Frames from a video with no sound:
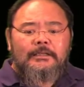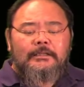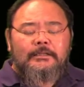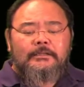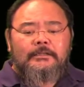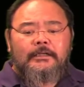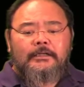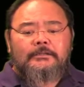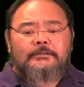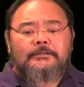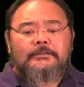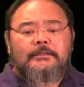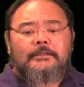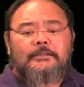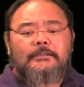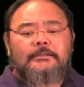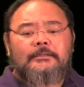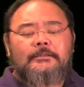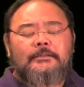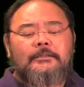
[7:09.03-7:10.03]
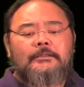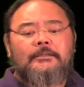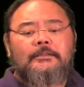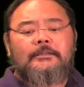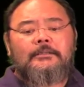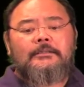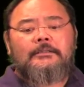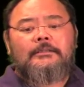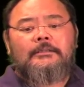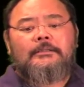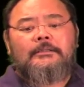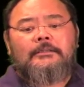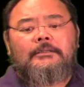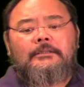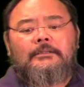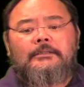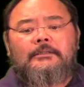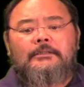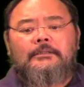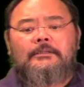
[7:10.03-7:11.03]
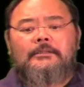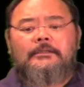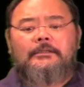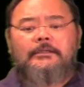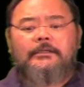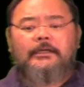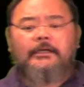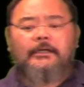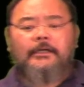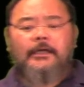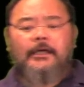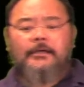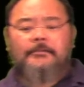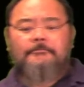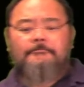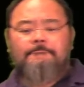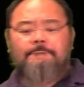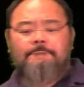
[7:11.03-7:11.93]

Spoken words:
Next, look at it again.